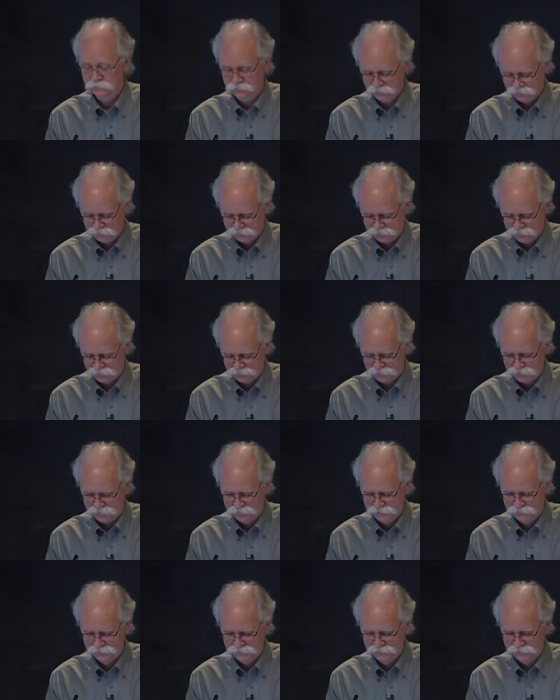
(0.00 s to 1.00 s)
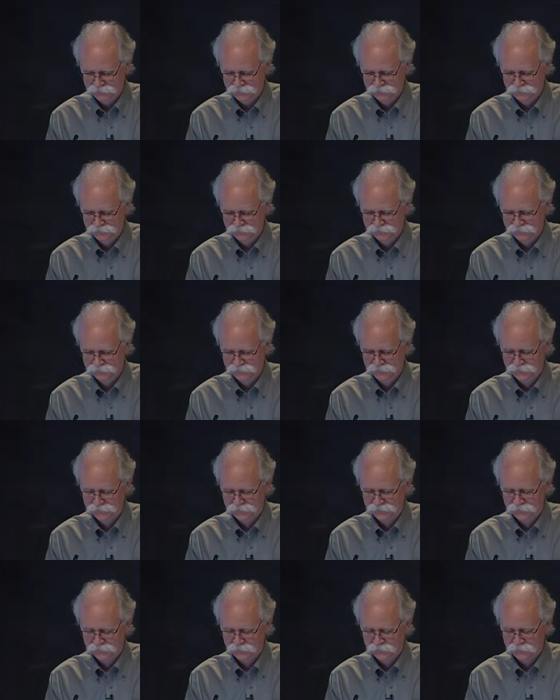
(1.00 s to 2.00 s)

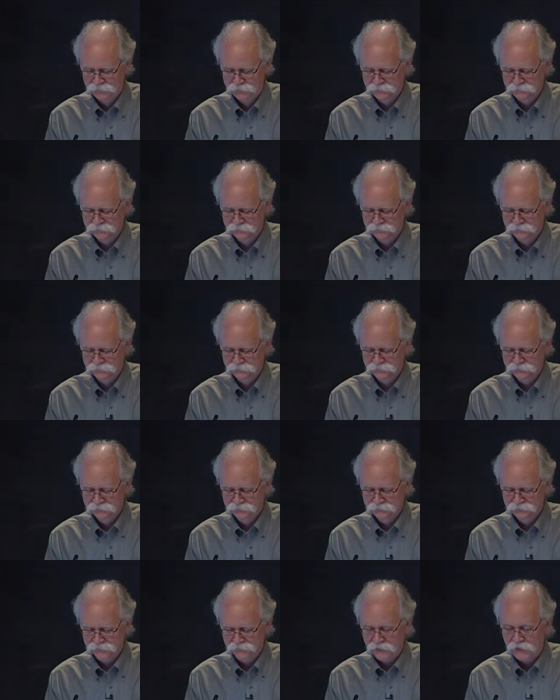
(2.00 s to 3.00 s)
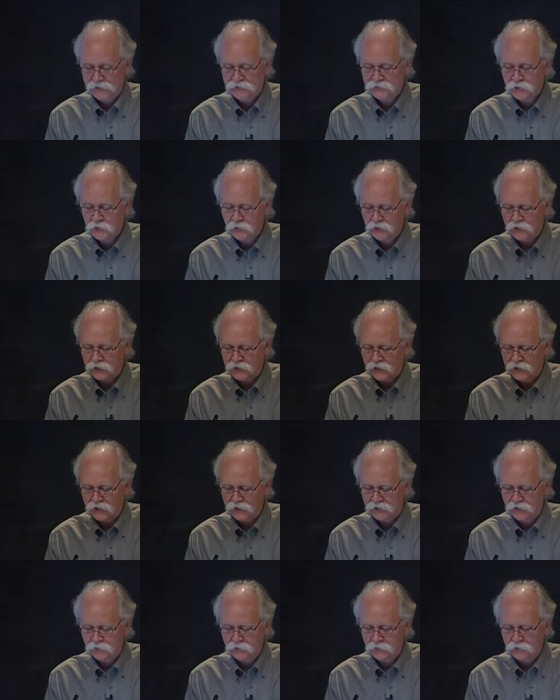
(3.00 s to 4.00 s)
and so uh,
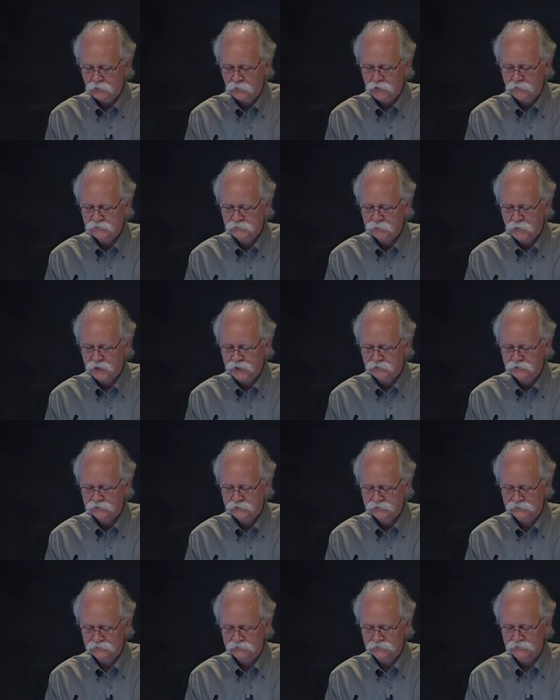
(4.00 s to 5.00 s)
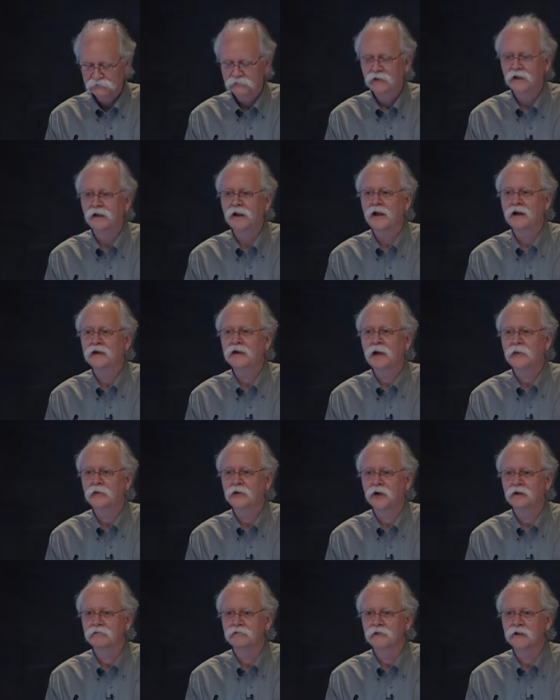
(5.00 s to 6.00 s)
we've spent a lot of time
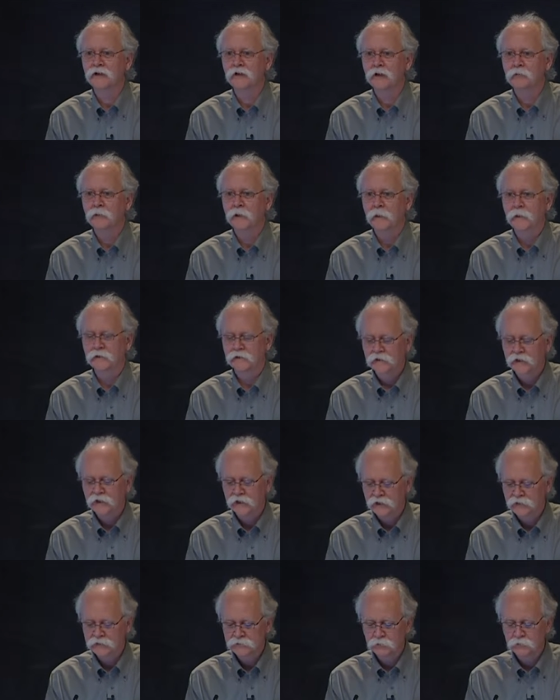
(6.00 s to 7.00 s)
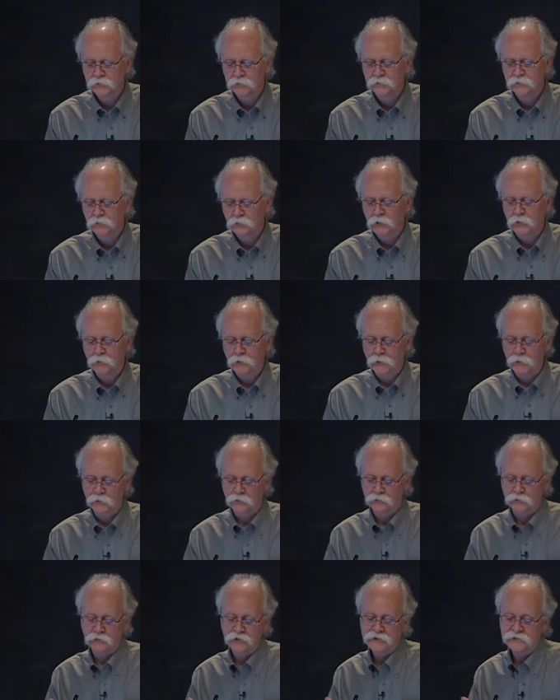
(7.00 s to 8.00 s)
trying to figure out what the thing is, what what
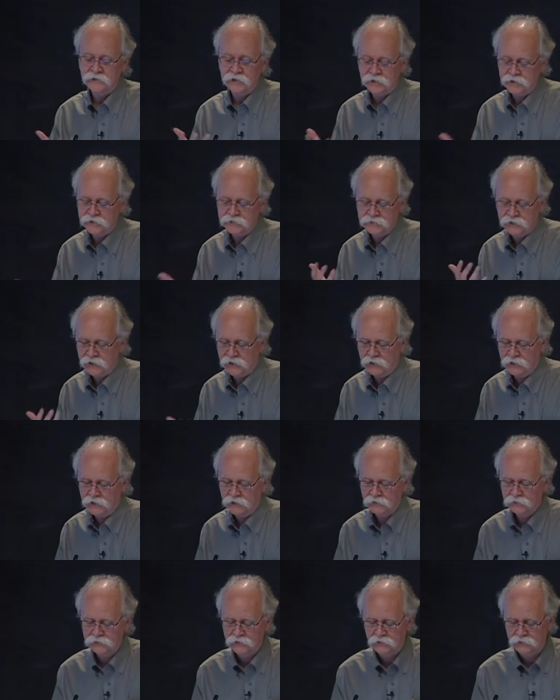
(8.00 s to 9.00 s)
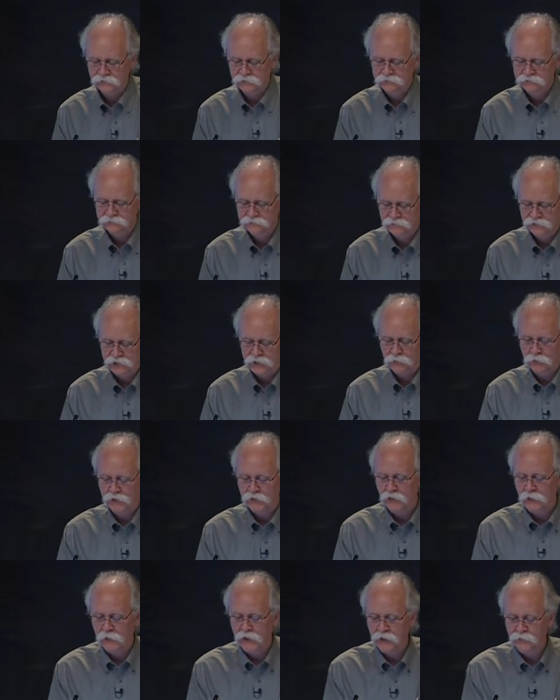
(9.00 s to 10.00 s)
the reasoning is, and I'll, I'll elaborate
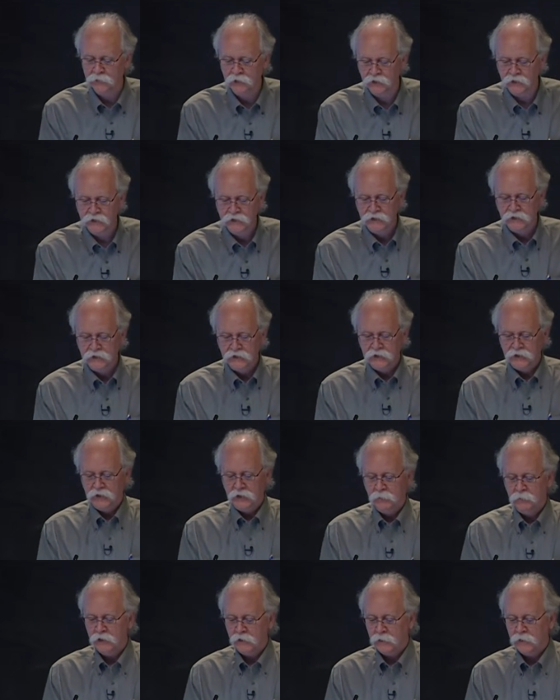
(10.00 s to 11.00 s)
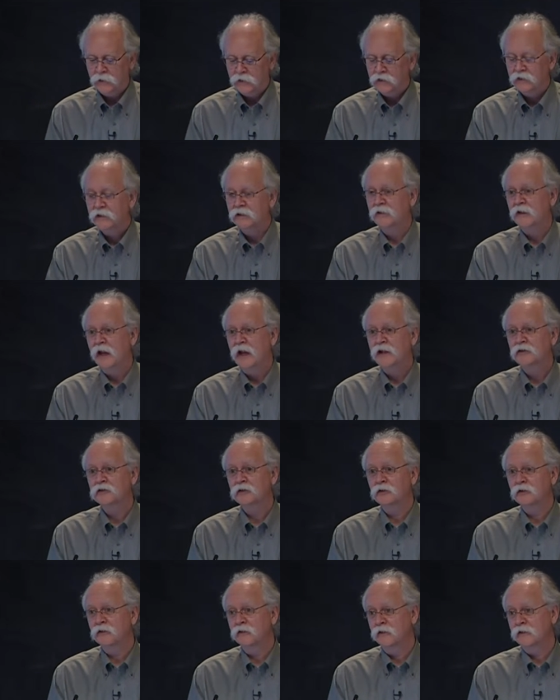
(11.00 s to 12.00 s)
on that. But but the, the
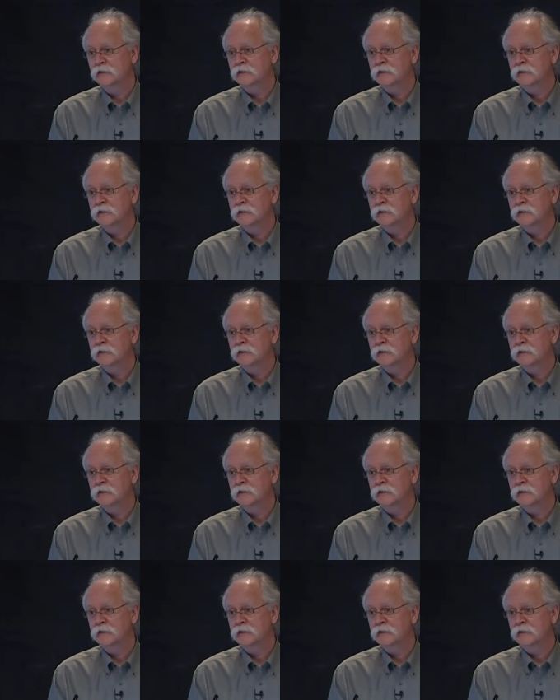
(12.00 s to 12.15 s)
answer to this